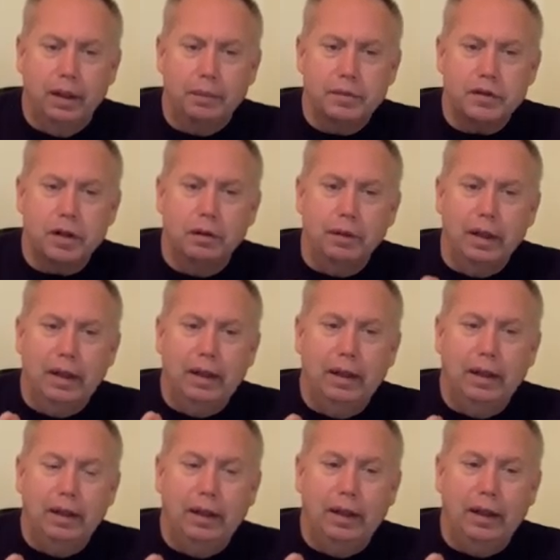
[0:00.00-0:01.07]
So
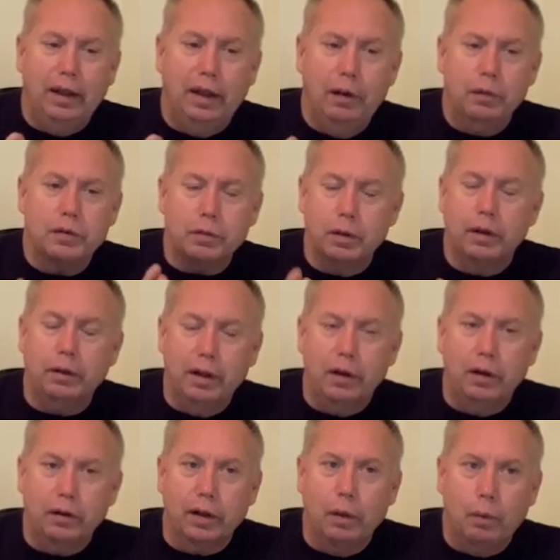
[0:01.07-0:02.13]
he was
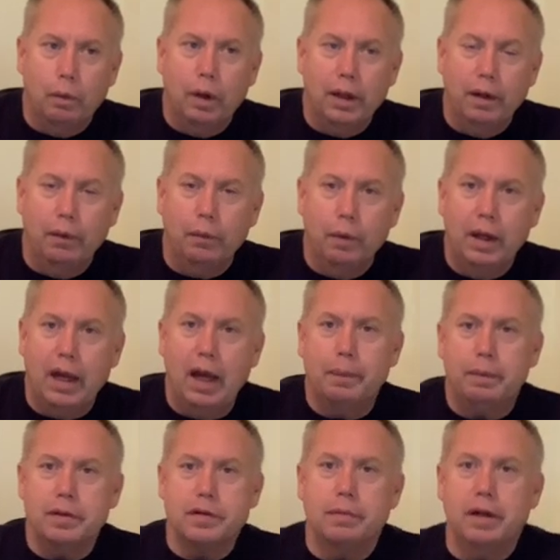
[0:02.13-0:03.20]
wondering, okay, what
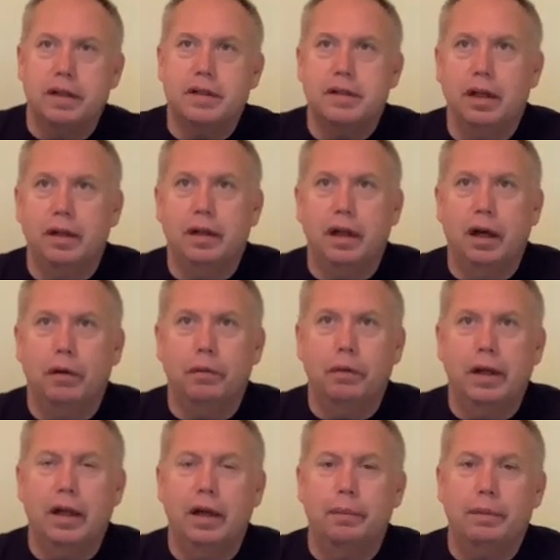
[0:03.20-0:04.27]
happens to my son now?
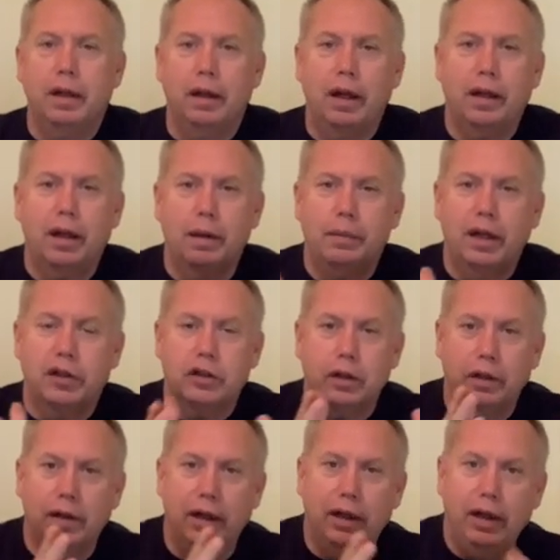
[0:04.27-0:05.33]
I got to make
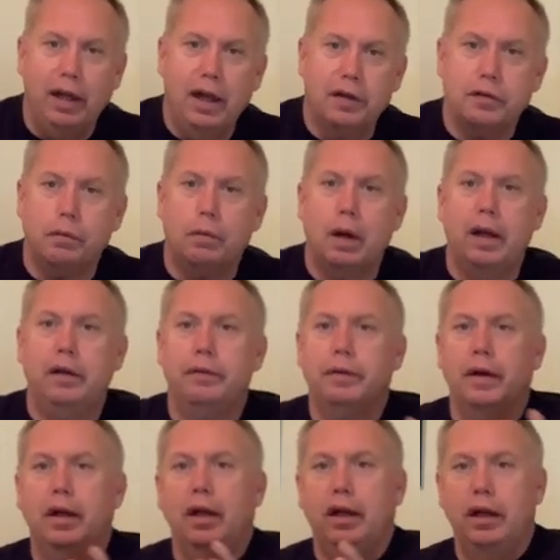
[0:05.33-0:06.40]
sure that he has a wife.
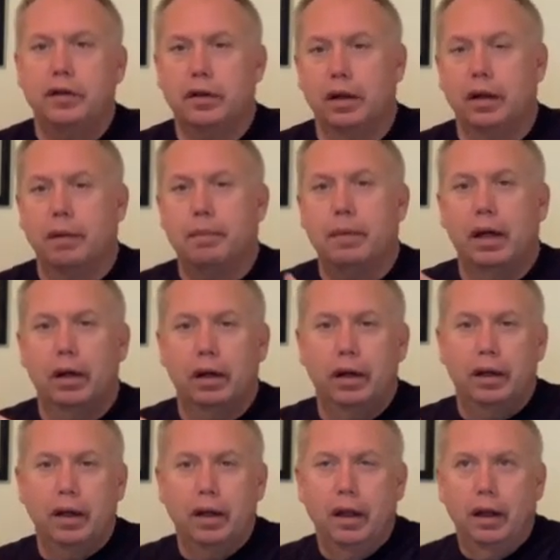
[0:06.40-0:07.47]
He's going to get
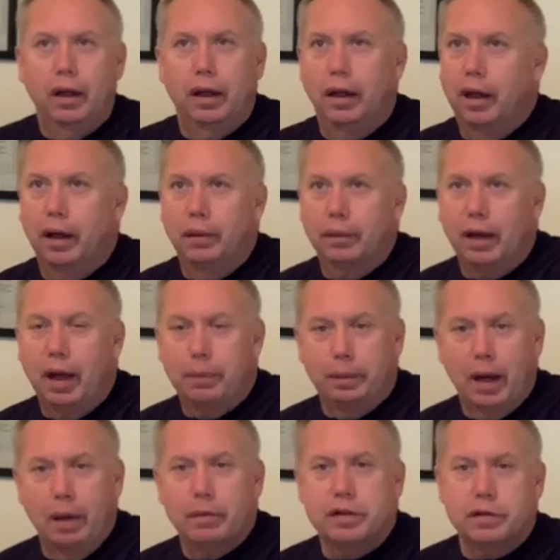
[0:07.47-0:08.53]
married. God
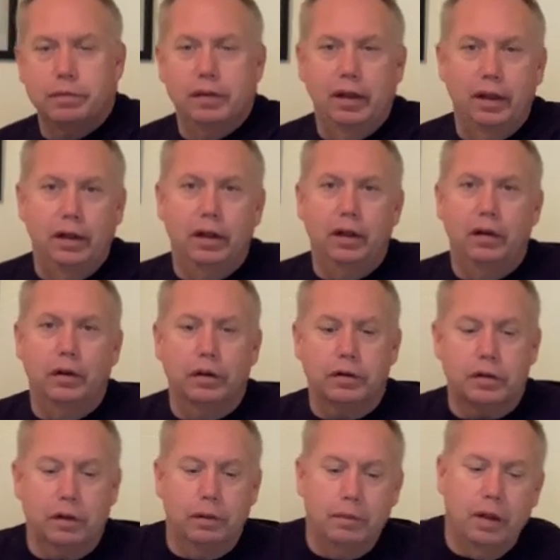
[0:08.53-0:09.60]
promised me, a
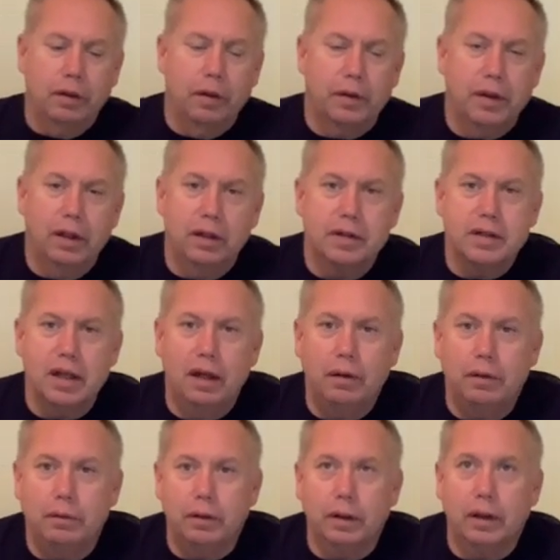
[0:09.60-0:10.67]
certain amount of things that
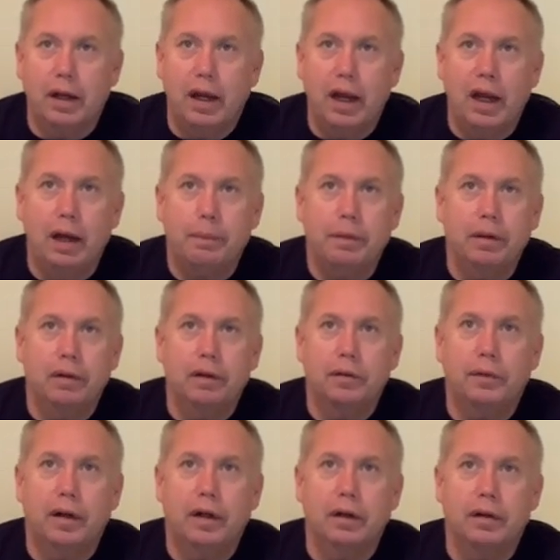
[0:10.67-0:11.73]
were going to happen as
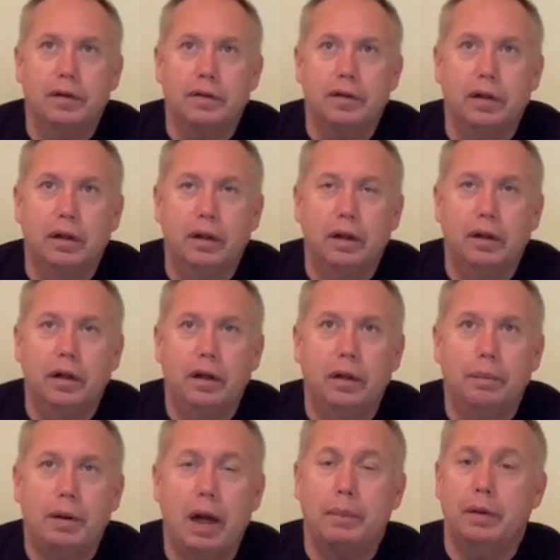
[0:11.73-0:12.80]
far as
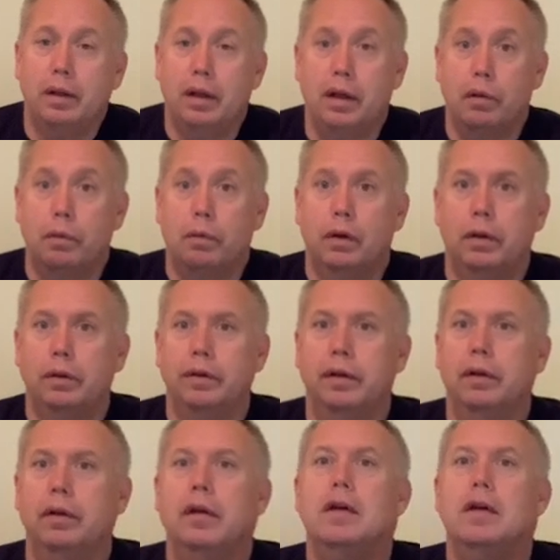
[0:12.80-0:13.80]
populating the world and